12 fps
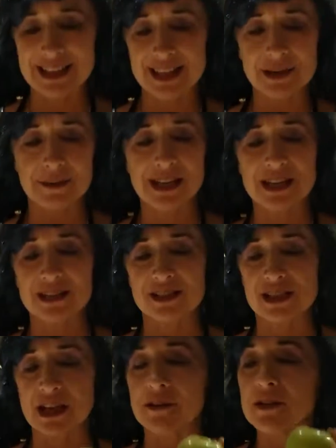think my
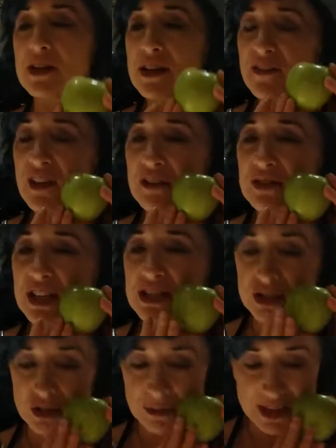next
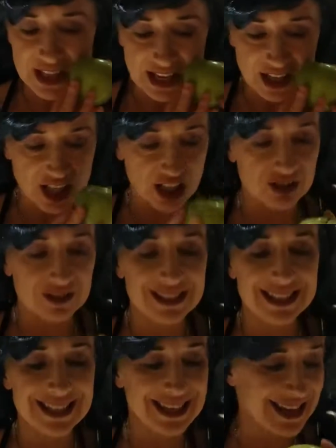foundation will be that color.
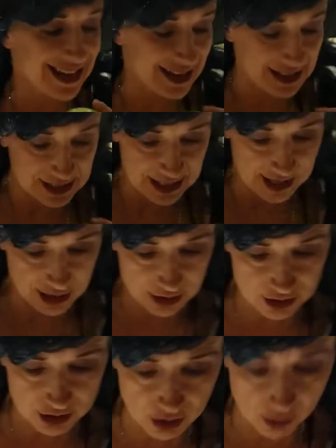Yes, I think
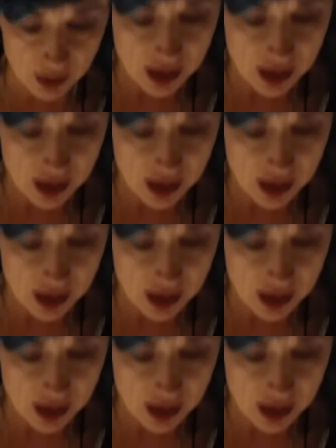so.